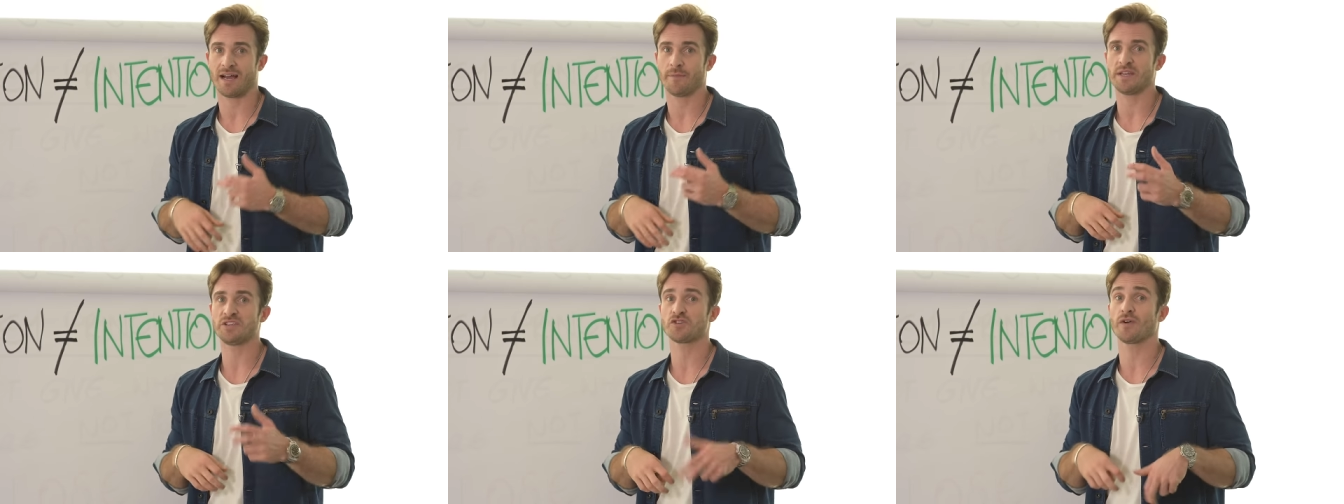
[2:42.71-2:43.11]

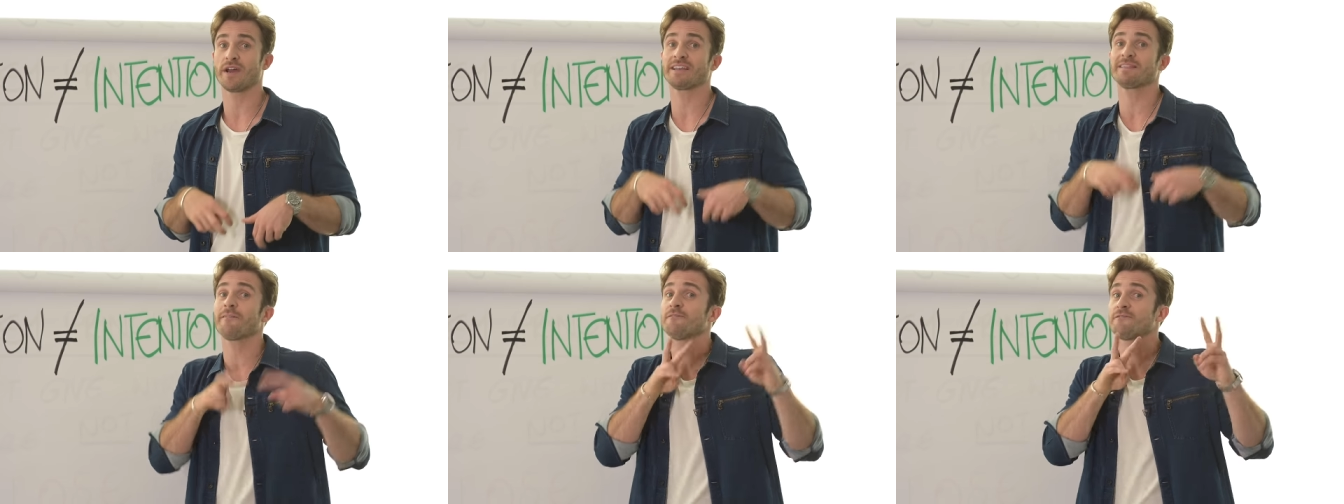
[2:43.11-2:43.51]
I'm
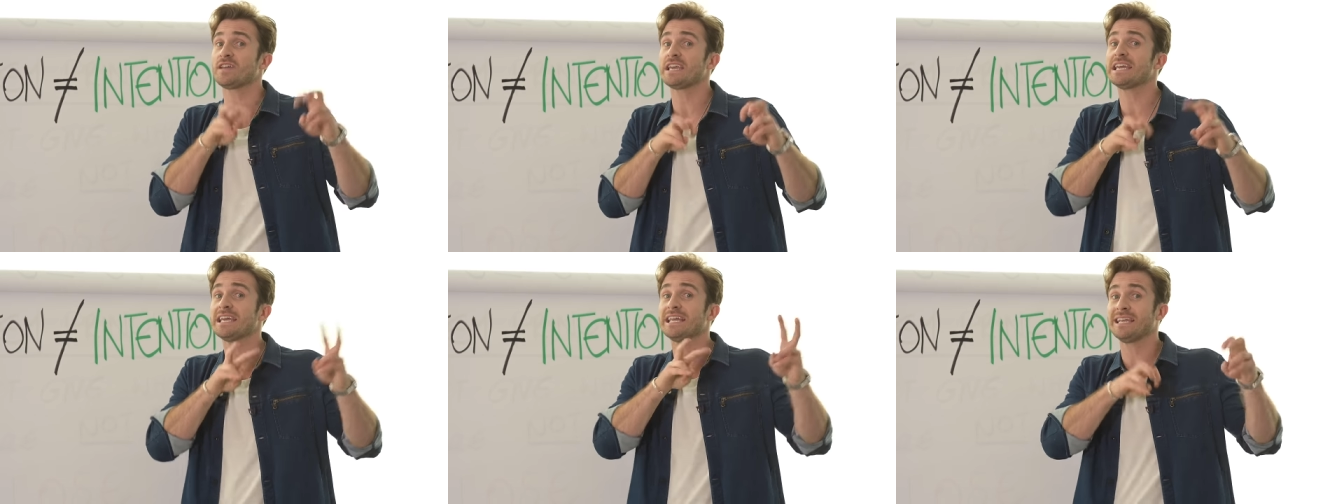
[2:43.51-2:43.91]
enjoying the
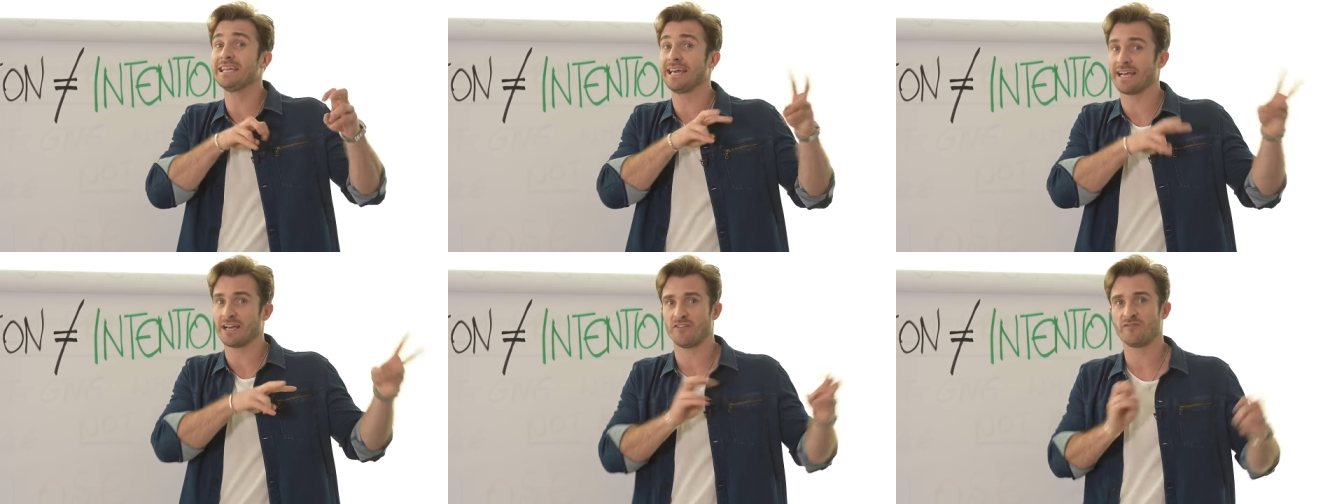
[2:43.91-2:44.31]

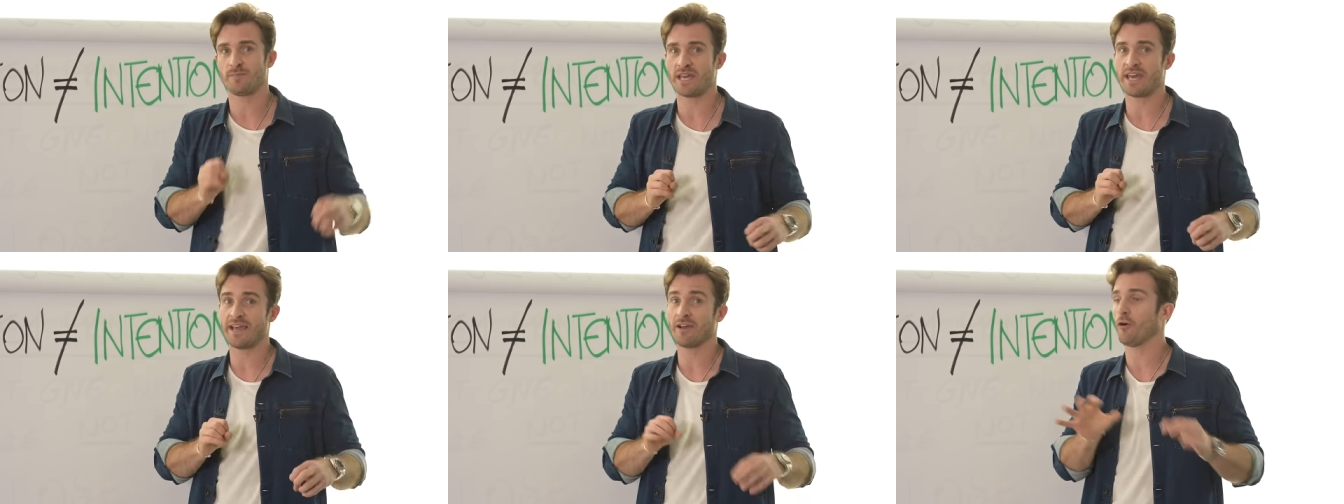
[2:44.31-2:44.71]
feeling of
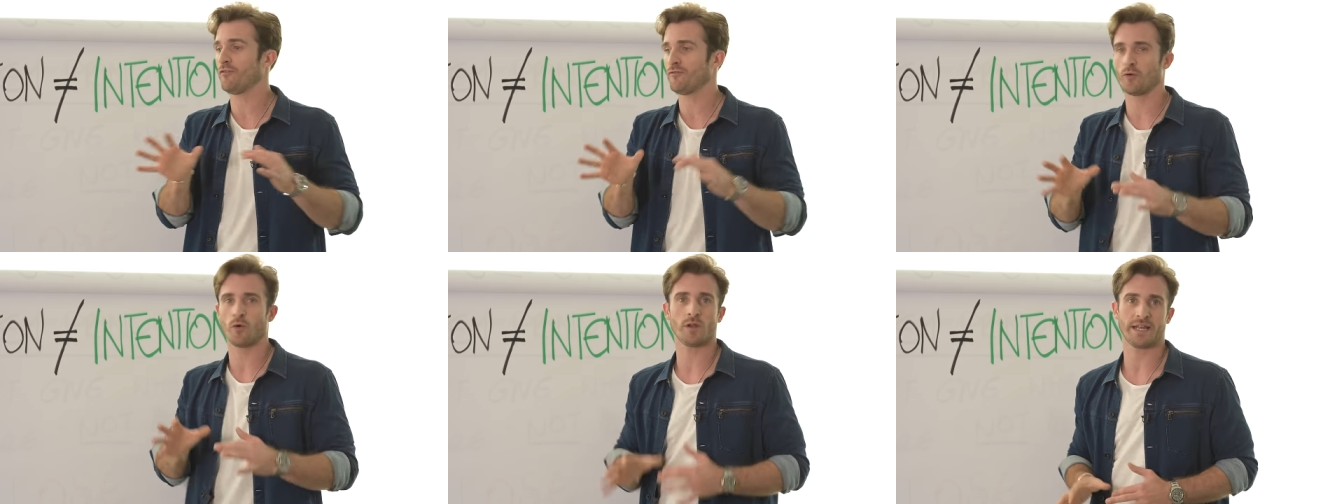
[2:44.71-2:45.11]
being or
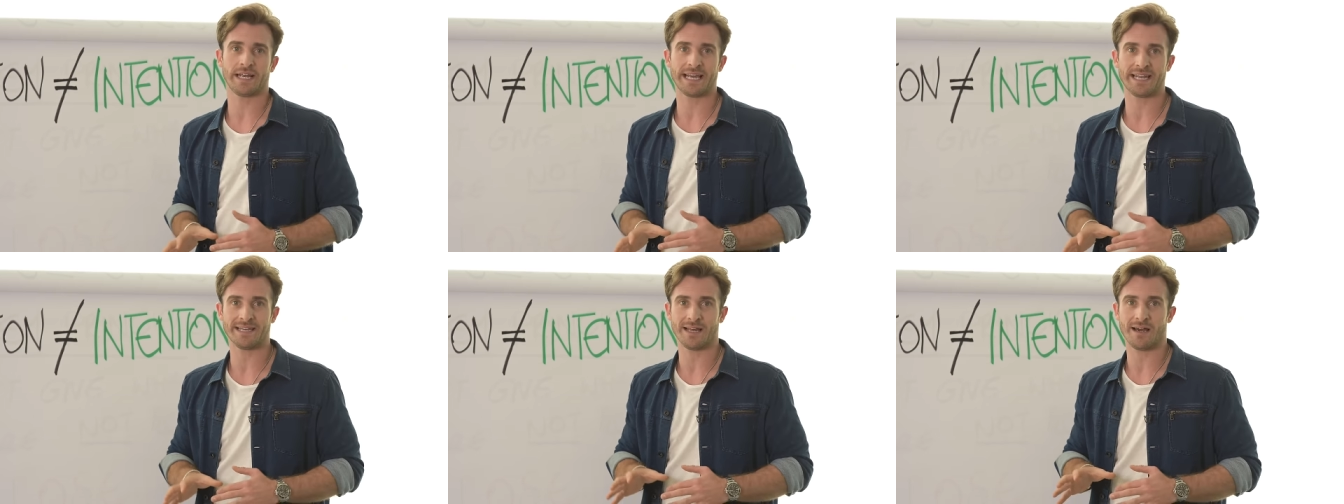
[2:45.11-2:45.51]

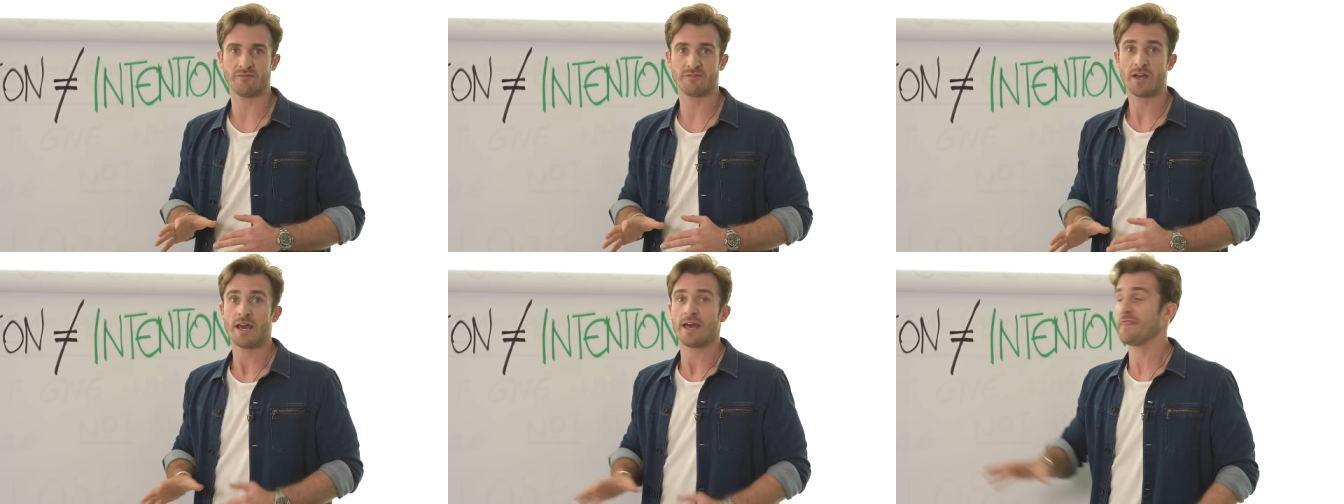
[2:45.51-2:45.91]
falling in love.
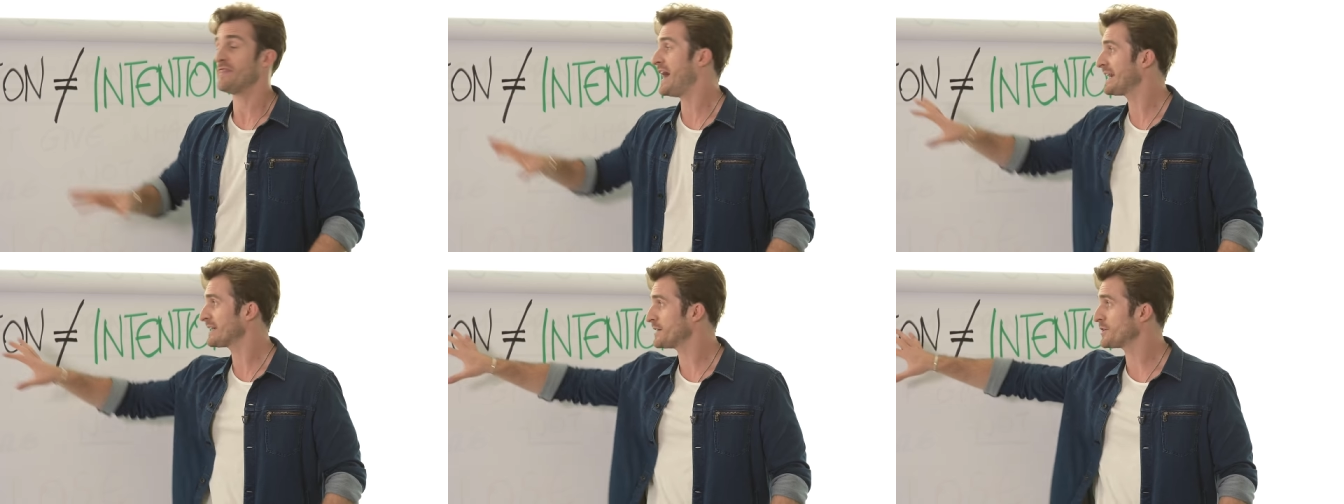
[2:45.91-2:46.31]

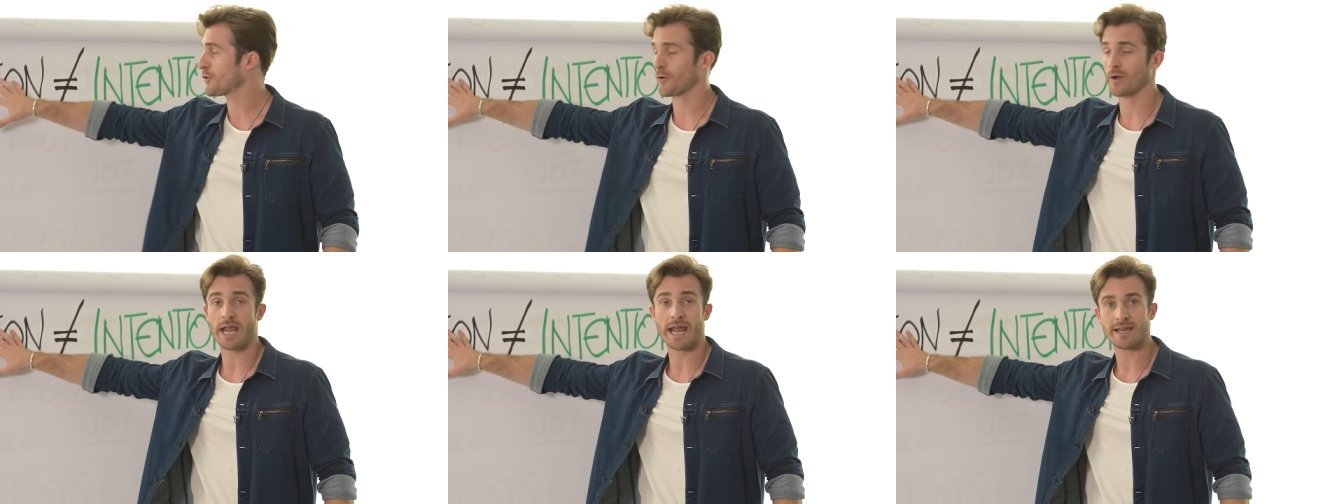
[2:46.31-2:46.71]
That can
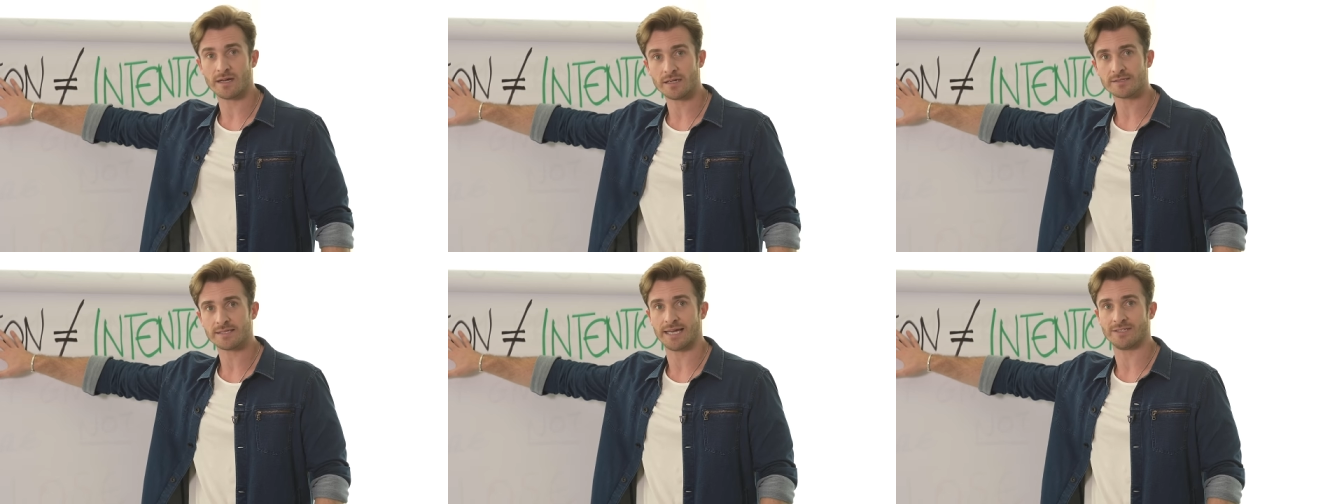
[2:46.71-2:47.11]
create
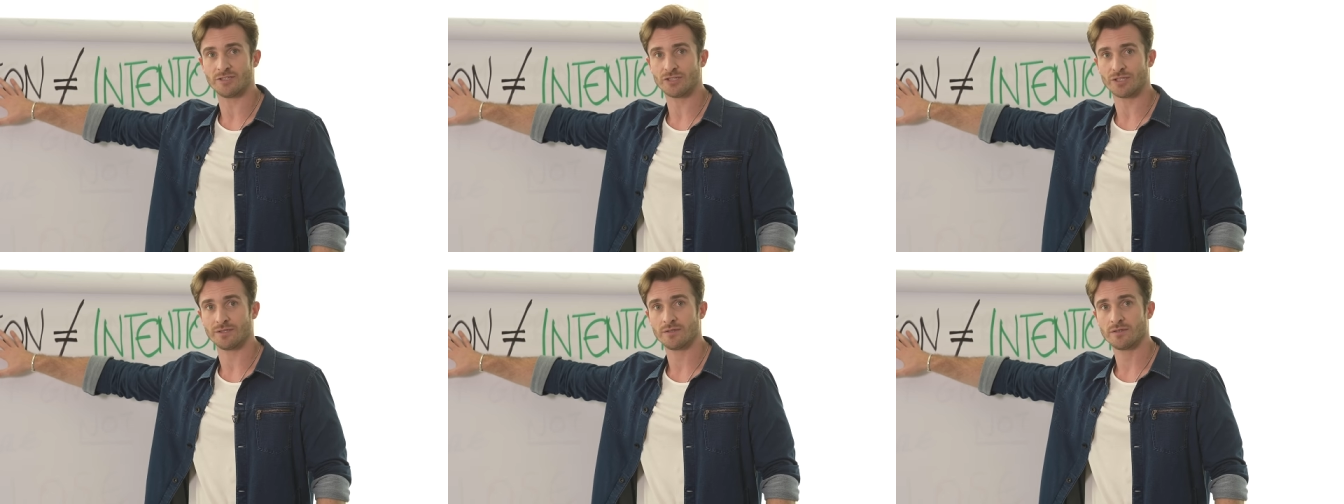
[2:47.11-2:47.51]

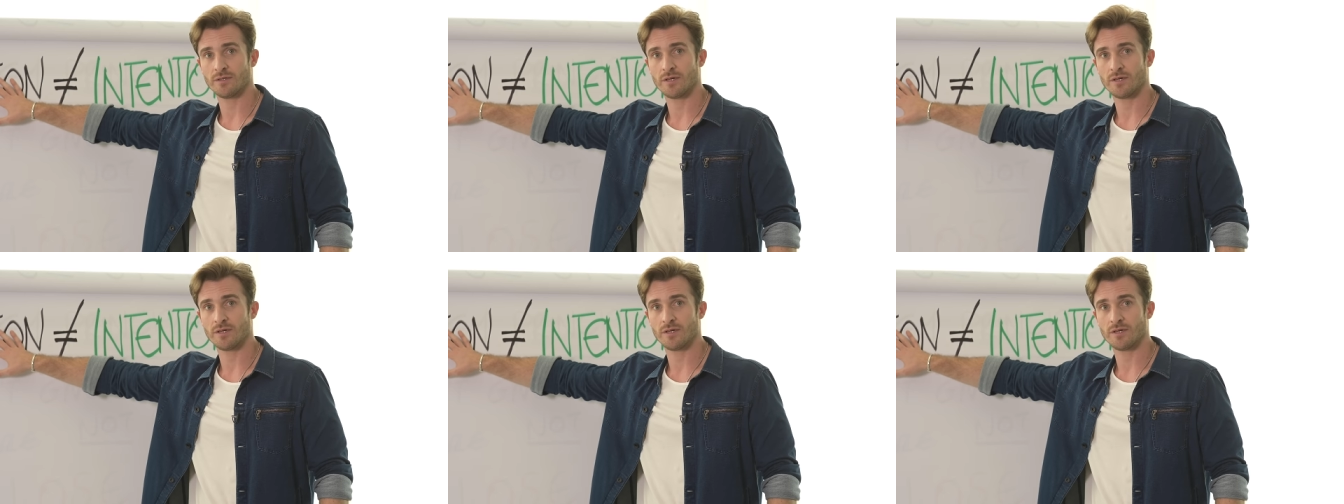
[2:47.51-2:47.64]
attention.